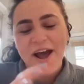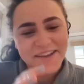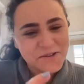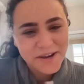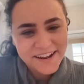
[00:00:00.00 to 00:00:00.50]
why
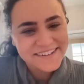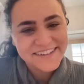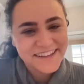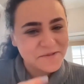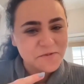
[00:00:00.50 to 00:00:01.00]
you kind
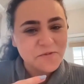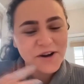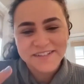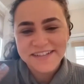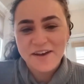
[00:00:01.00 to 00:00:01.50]
of like
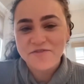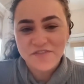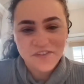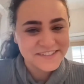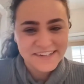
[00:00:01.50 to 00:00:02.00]
wanted to
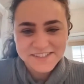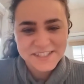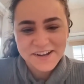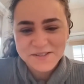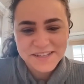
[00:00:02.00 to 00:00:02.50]
have fun
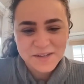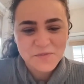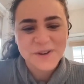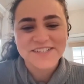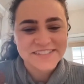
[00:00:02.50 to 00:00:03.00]
touchdown
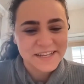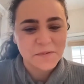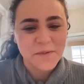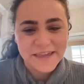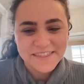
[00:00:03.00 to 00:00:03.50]
celebrations,
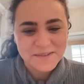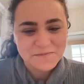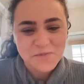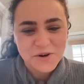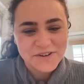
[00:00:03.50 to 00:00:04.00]
like make
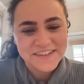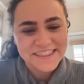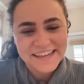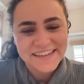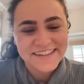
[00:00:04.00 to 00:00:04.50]
them more of a
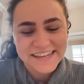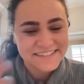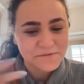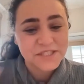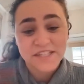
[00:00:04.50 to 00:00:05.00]
thing?
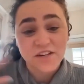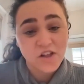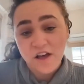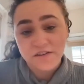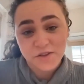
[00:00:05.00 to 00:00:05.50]
Like, was it
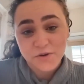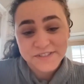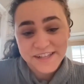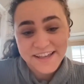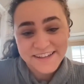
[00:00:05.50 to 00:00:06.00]
along
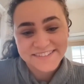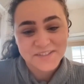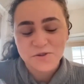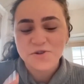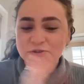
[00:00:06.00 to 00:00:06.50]
those lines
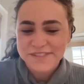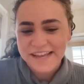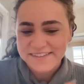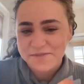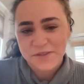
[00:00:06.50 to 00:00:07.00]
too, or was
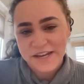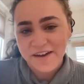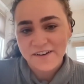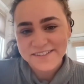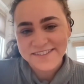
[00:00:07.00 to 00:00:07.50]
that something
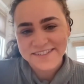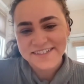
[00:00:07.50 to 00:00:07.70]
else?